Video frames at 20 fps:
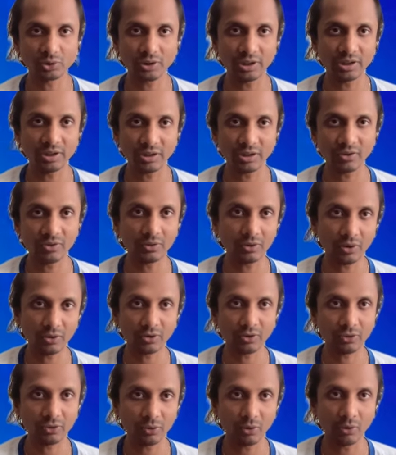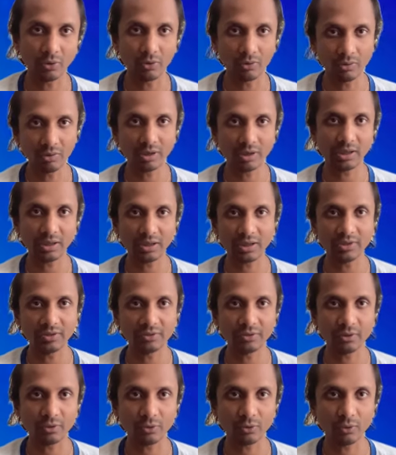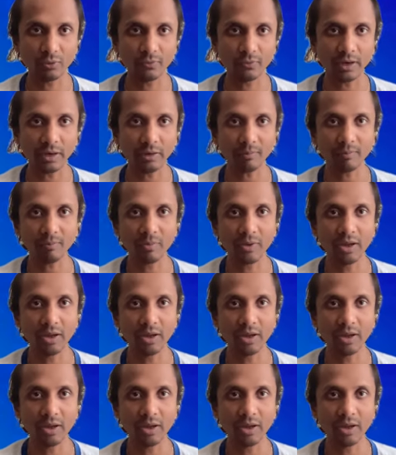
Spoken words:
It is not so, at least so far.